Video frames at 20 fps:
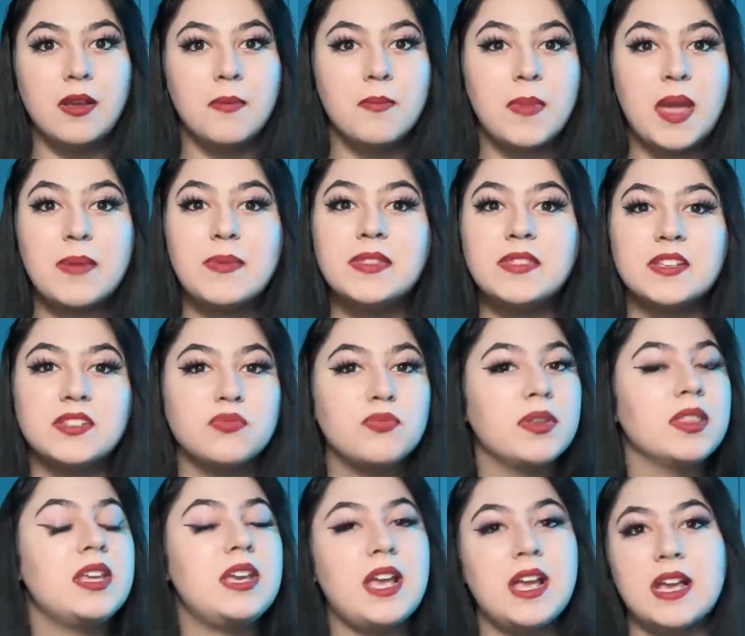Maybe this
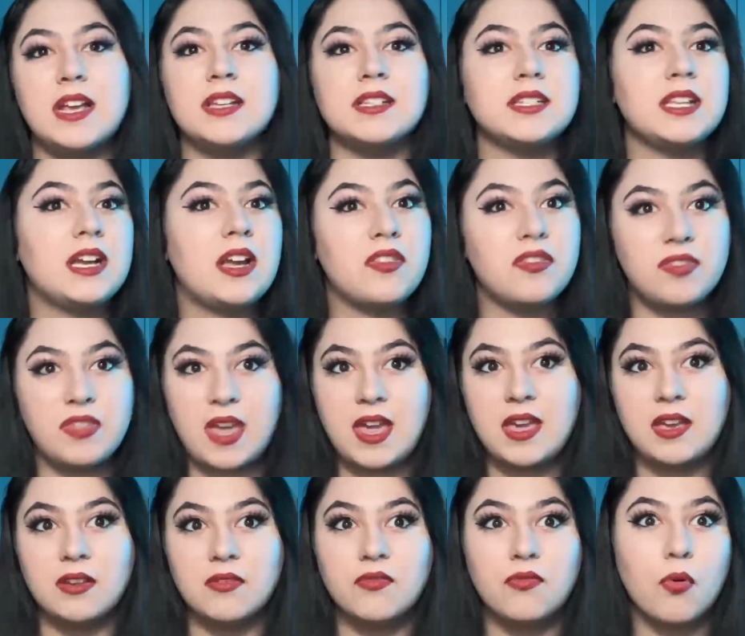really is like a
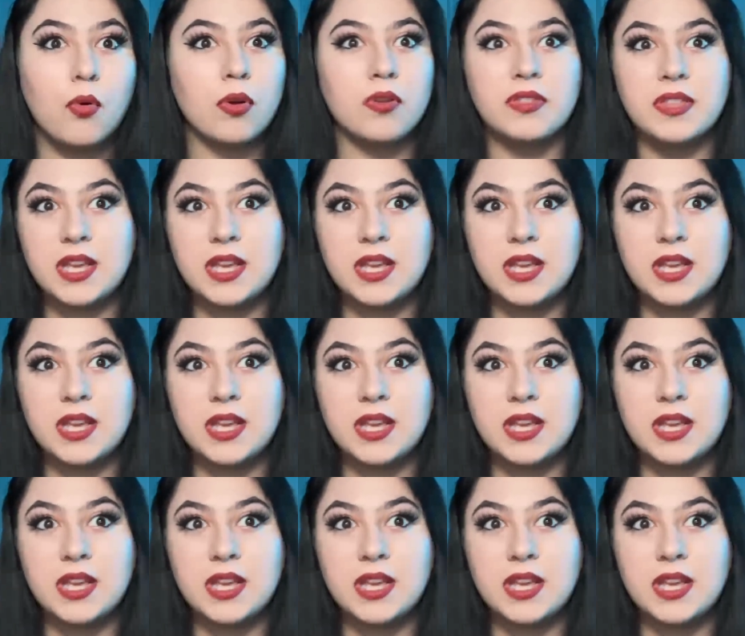thing for the